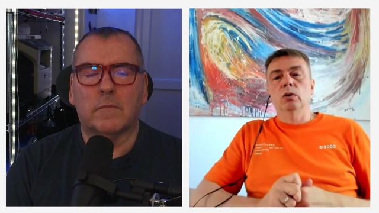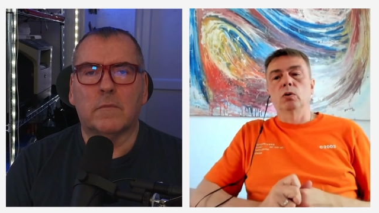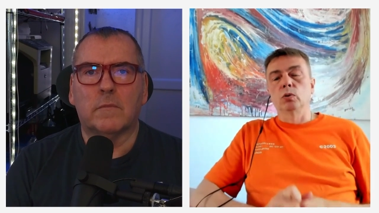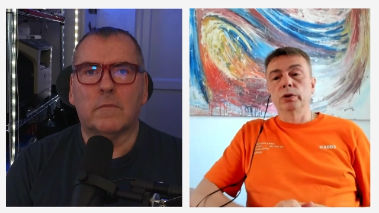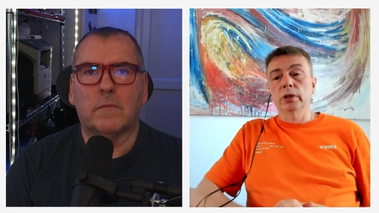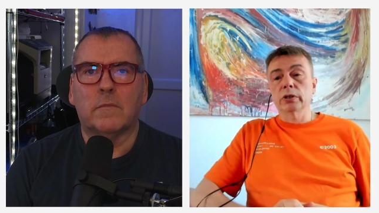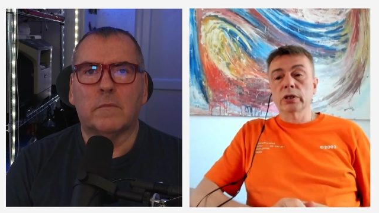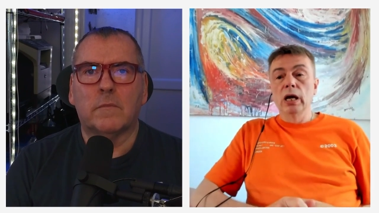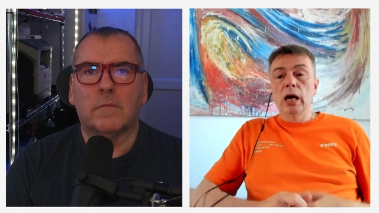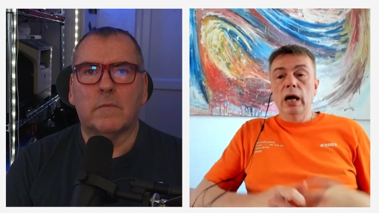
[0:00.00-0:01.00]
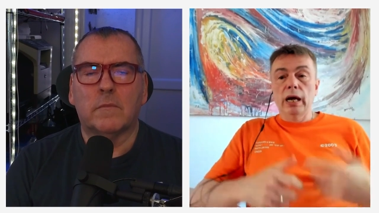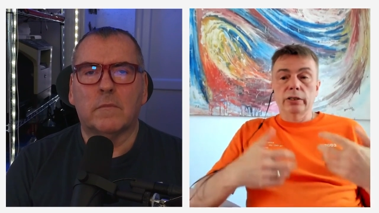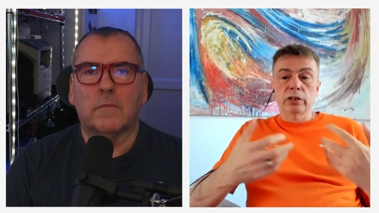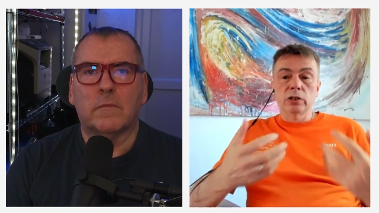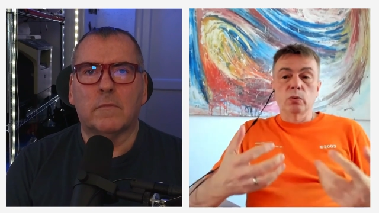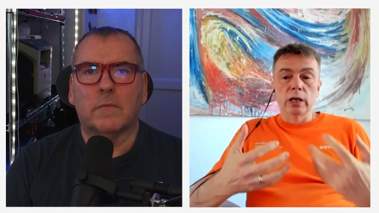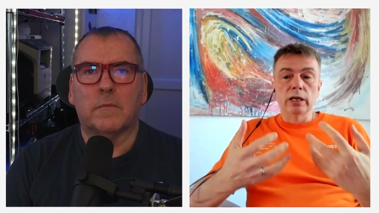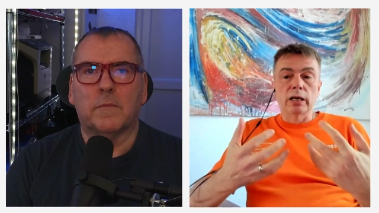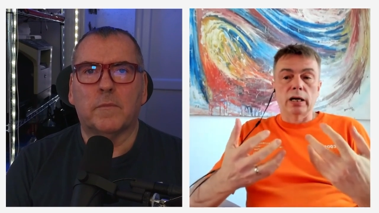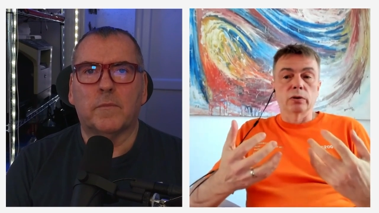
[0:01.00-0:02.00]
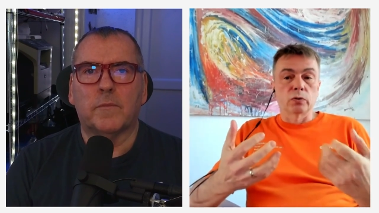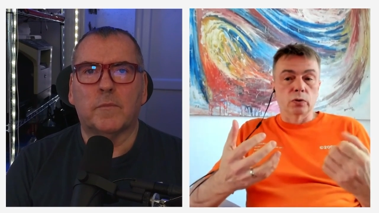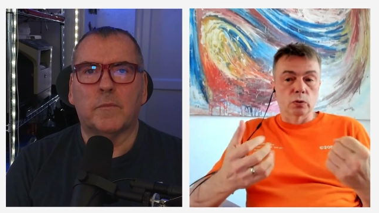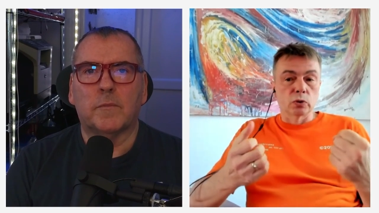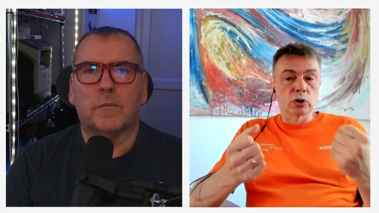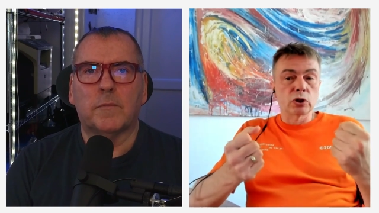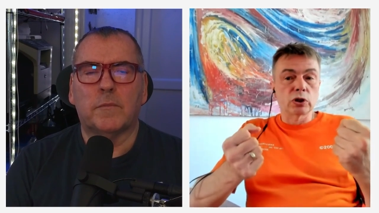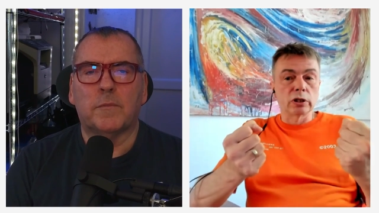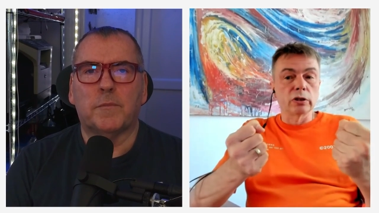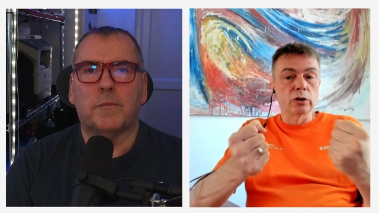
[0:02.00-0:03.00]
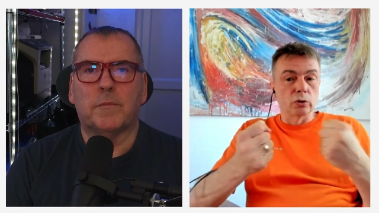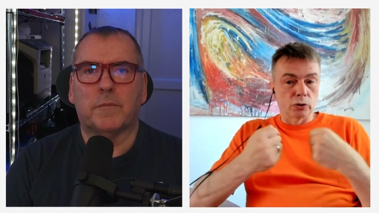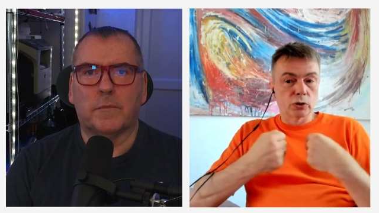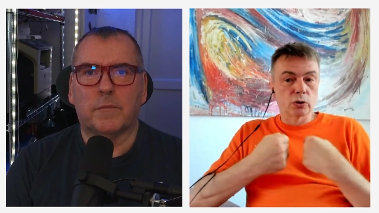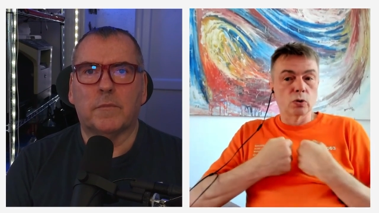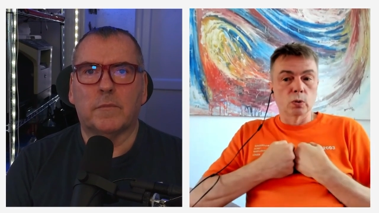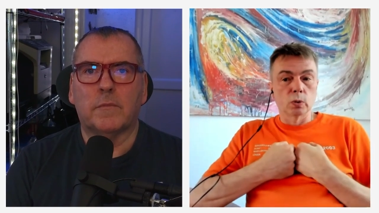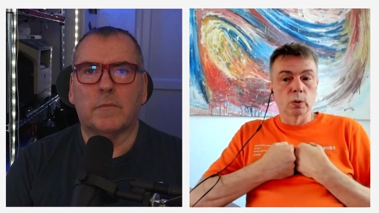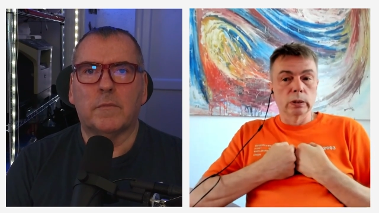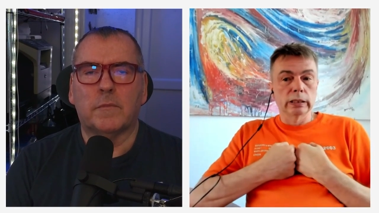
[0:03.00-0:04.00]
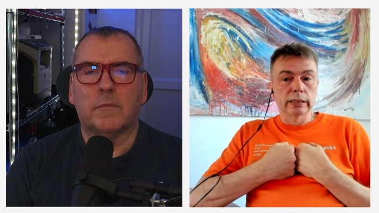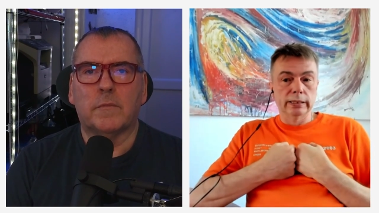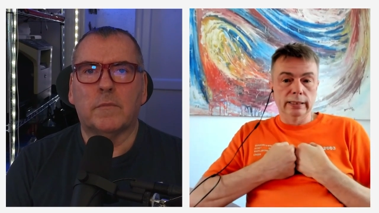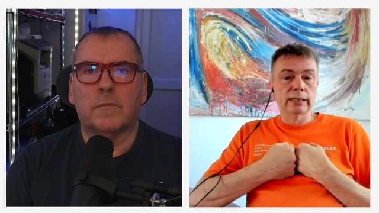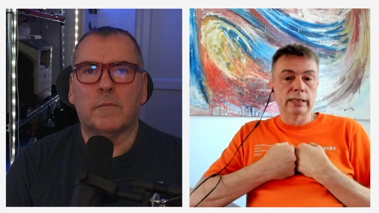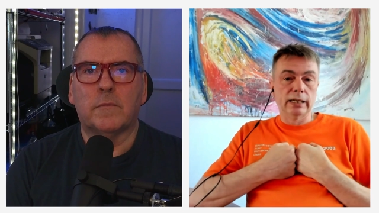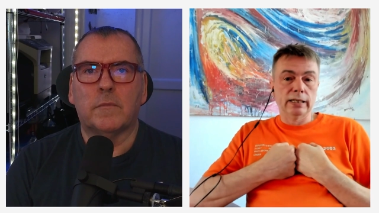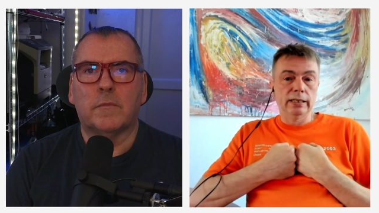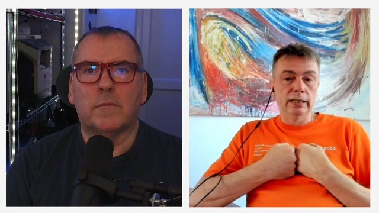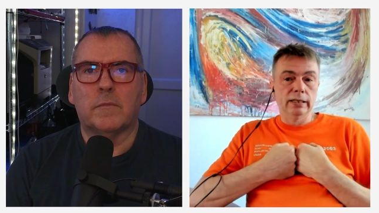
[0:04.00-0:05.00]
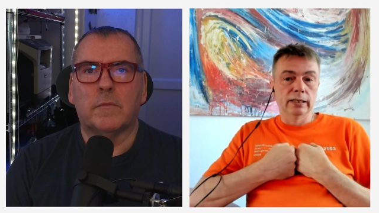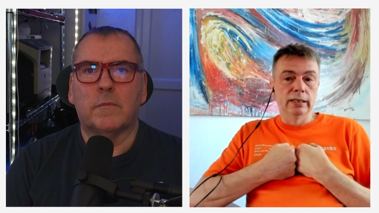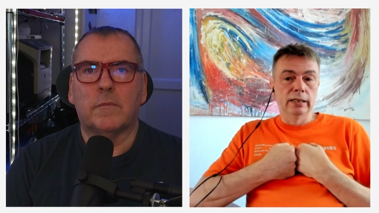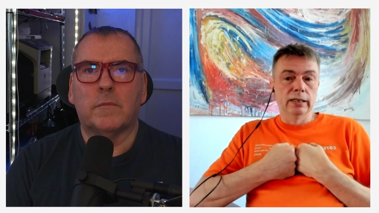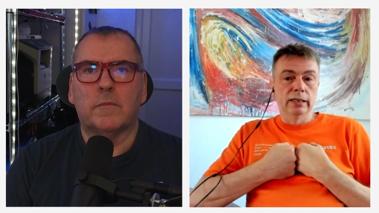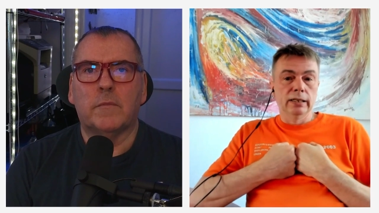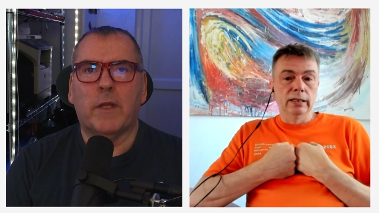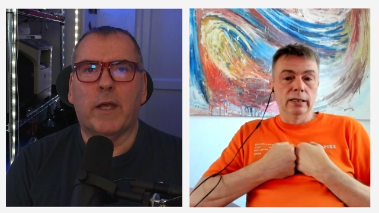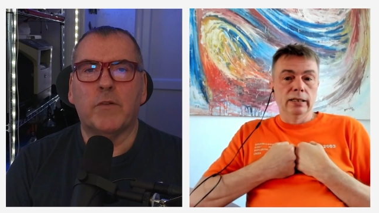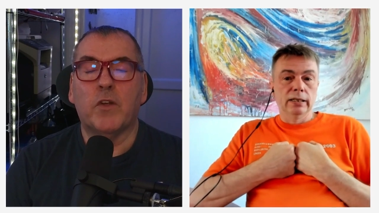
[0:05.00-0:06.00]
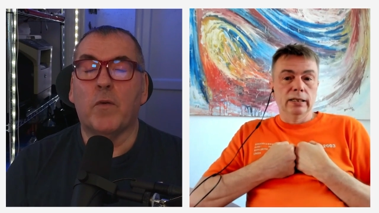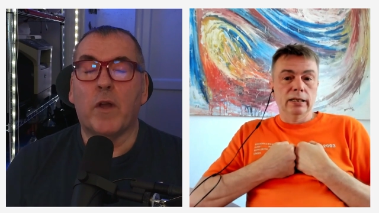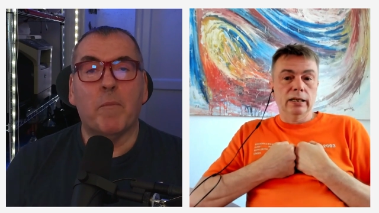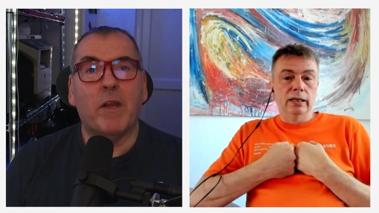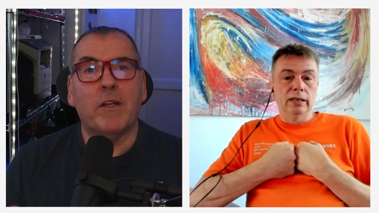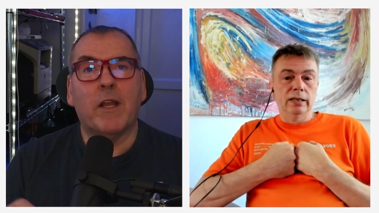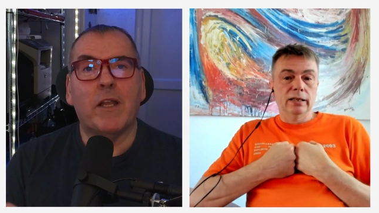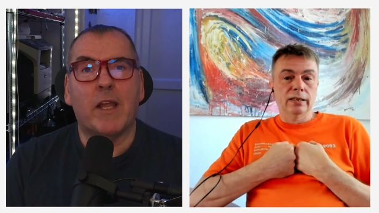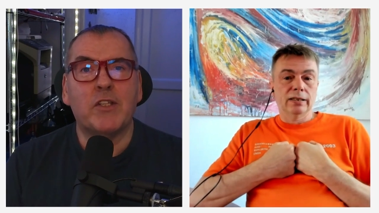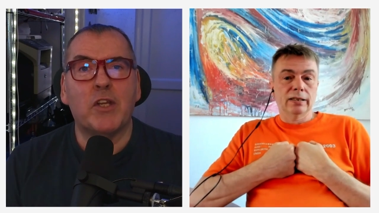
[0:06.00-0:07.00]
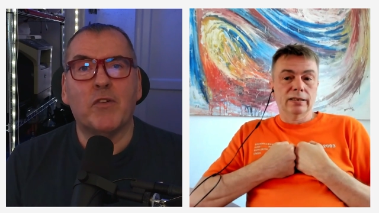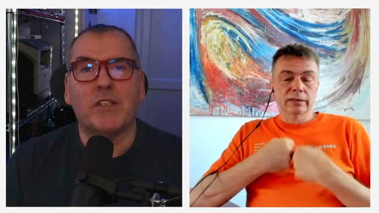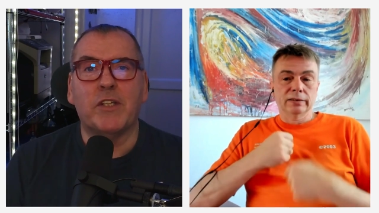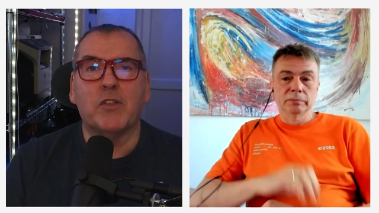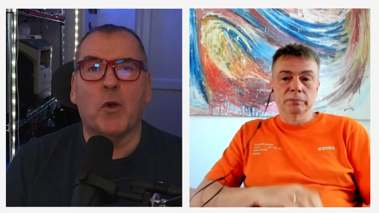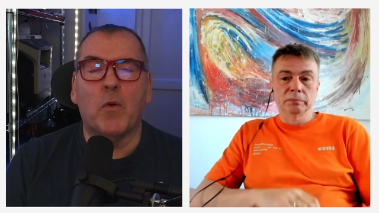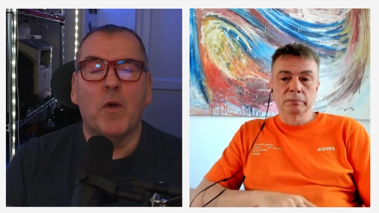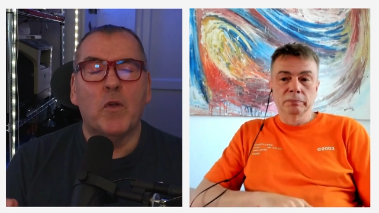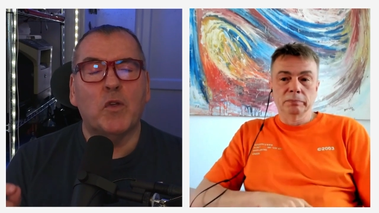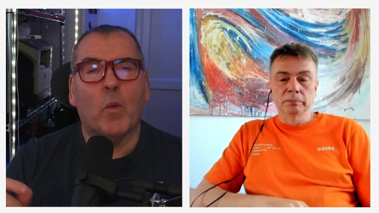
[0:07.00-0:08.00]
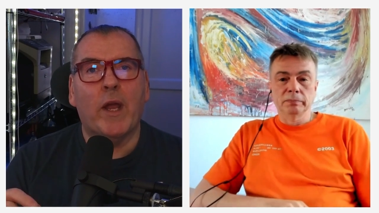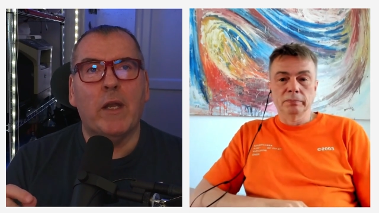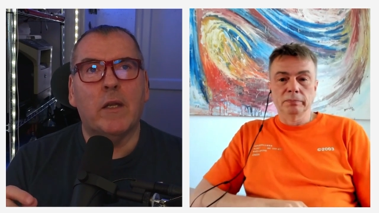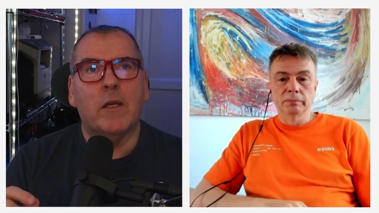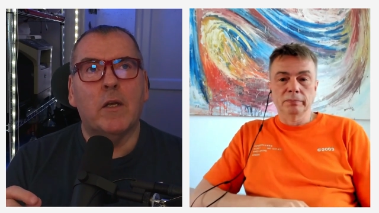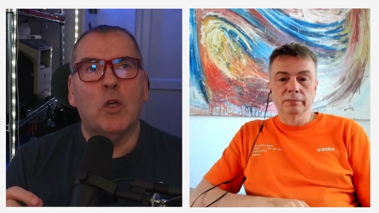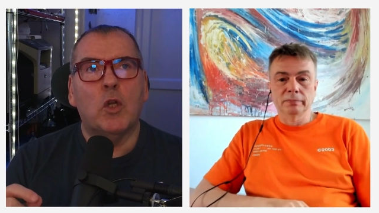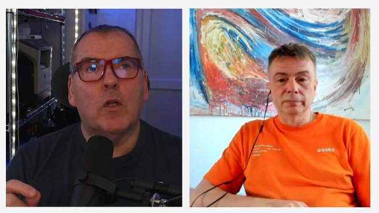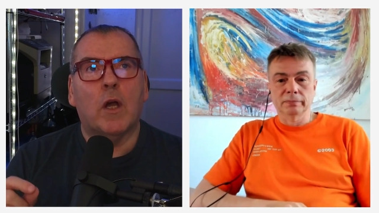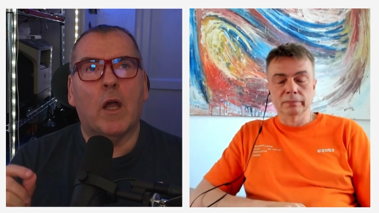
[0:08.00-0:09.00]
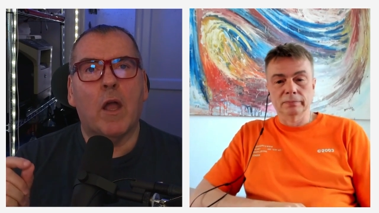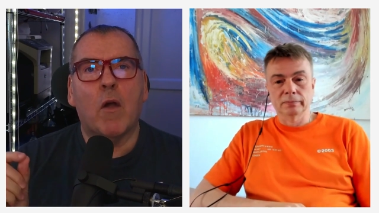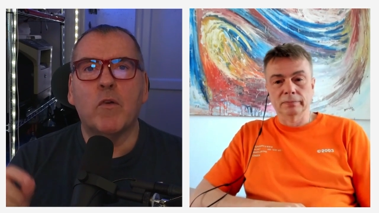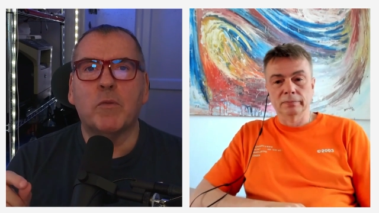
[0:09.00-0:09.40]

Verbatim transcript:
Speaker 1: uh, audience, and this way, kind of to steal your soul. This is the idea.
Speaker 2: Yeah. So I mean, it, it's interesting. So so when I, I,